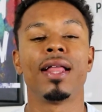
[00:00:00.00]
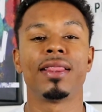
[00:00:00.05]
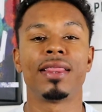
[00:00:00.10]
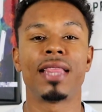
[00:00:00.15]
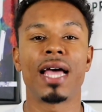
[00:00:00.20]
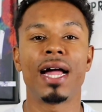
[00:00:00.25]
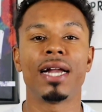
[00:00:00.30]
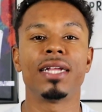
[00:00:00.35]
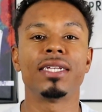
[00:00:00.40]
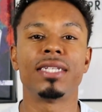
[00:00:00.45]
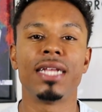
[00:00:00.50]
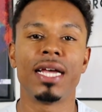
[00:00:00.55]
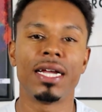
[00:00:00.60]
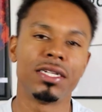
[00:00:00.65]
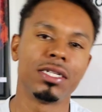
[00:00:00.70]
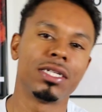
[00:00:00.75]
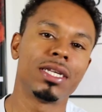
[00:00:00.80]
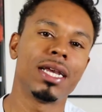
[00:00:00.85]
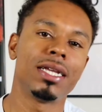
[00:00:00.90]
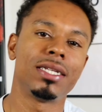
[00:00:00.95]
That is the
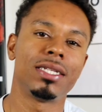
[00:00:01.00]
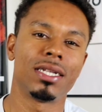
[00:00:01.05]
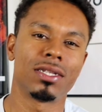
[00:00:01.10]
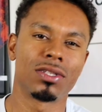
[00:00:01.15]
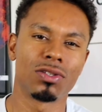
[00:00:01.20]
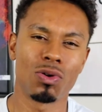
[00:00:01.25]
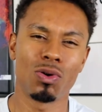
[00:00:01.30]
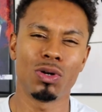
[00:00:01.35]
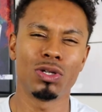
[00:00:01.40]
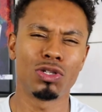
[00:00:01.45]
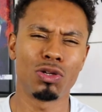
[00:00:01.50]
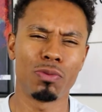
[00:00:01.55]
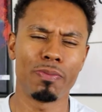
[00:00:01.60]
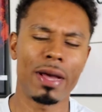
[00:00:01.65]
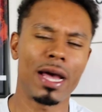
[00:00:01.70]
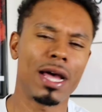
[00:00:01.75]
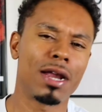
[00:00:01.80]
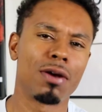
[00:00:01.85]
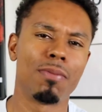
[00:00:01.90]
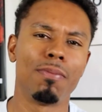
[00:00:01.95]
education that's going to
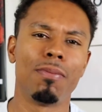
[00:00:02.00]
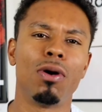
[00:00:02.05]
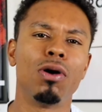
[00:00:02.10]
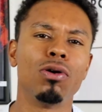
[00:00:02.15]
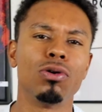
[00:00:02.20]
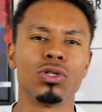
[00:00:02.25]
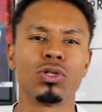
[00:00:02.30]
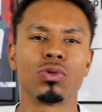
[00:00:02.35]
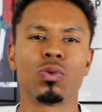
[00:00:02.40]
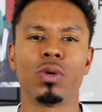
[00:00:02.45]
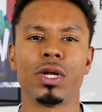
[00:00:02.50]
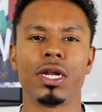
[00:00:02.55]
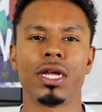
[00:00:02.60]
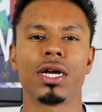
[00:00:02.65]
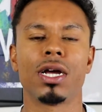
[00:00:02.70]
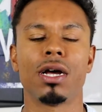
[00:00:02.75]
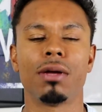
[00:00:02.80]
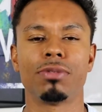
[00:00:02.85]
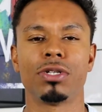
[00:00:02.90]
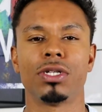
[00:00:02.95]
matter most when it
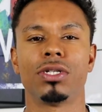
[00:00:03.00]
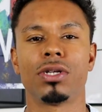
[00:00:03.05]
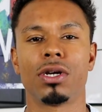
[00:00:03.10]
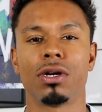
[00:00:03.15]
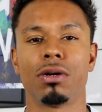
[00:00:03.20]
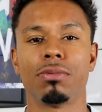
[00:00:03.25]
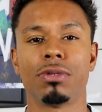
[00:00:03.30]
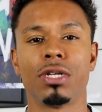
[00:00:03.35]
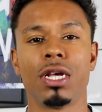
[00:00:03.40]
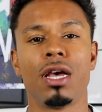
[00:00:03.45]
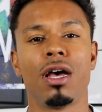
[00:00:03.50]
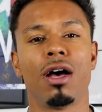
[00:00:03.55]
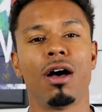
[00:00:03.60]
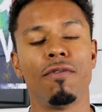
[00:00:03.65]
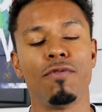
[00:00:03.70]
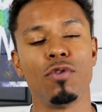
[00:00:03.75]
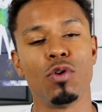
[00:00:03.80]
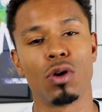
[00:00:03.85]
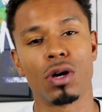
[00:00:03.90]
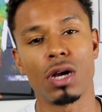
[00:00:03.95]
comes to terms
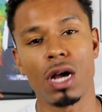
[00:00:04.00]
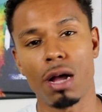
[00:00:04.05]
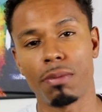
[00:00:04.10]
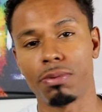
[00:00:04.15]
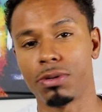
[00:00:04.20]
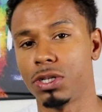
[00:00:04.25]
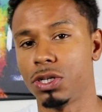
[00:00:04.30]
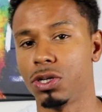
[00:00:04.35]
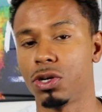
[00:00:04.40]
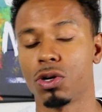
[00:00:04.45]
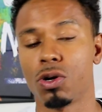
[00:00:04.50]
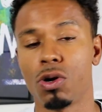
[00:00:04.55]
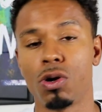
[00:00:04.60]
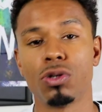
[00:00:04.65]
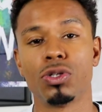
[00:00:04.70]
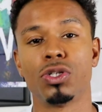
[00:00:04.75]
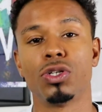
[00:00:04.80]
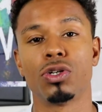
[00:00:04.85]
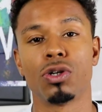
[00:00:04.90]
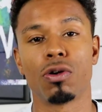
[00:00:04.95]
of you accomplishing your
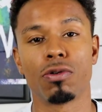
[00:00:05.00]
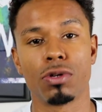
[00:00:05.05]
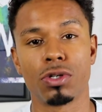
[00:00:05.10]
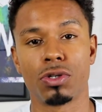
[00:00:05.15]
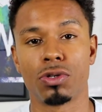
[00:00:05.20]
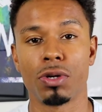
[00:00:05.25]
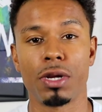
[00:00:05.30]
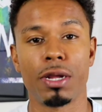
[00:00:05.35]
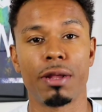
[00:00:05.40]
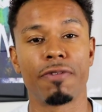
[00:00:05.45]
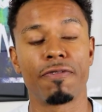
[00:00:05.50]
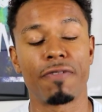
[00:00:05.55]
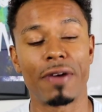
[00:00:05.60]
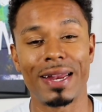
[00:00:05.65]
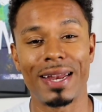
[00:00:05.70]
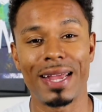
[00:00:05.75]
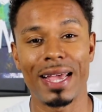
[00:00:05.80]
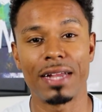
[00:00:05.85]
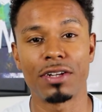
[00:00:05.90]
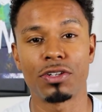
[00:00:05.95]
goals and your dreams
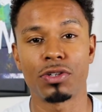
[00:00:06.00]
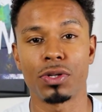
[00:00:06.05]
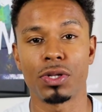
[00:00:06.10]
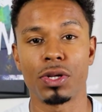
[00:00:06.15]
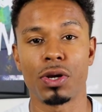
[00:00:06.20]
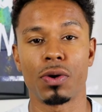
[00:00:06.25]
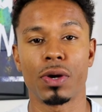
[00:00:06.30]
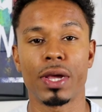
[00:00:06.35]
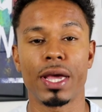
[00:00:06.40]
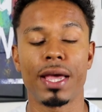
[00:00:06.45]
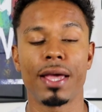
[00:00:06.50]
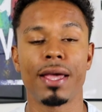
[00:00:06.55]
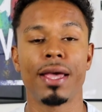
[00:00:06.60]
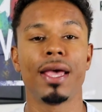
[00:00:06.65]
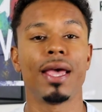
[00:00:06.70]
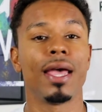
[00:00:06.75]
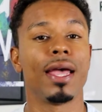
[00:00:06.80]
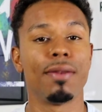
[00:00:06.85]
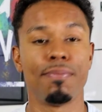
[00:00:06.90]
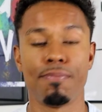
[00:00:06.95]
financially, okay?
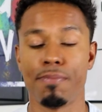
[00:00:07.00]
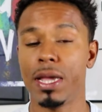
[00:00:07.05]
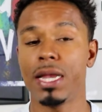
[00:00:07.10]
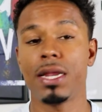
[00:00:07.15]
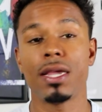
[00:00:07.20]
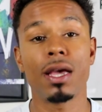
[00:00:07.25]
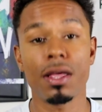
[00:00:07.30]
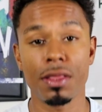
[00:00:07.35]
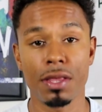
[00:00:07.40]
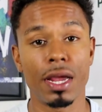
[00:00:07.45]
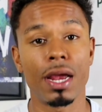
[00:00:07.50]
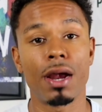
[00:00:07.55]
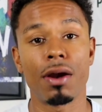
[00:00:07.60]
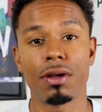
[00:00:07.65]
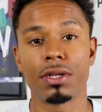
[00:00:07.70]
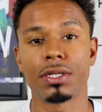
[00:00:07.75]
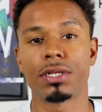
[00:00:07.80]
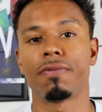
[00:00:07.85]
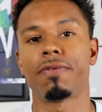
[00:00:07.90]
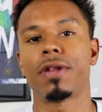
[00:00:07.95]
In many other
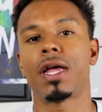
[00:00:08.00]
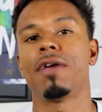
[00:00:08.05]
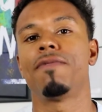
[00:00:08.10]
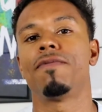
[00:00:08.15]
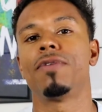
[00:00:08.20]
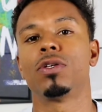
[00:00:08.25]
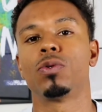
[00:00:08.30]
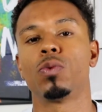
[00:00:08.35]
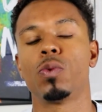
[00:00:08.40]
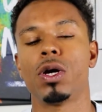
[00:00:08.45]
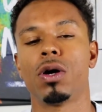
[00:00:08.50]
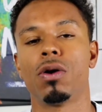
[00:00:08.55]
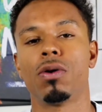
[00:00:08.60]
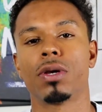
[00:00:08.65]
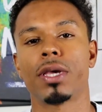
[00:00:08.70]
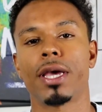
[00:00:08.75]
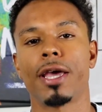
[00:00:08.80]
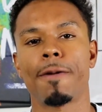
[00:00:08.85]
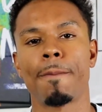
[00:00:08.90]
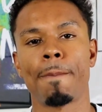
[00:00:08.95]
areas of life as well,
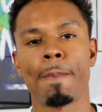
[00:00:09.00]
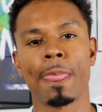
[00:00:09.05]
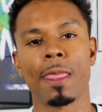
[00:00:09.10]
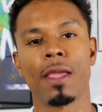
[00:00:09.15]
okay?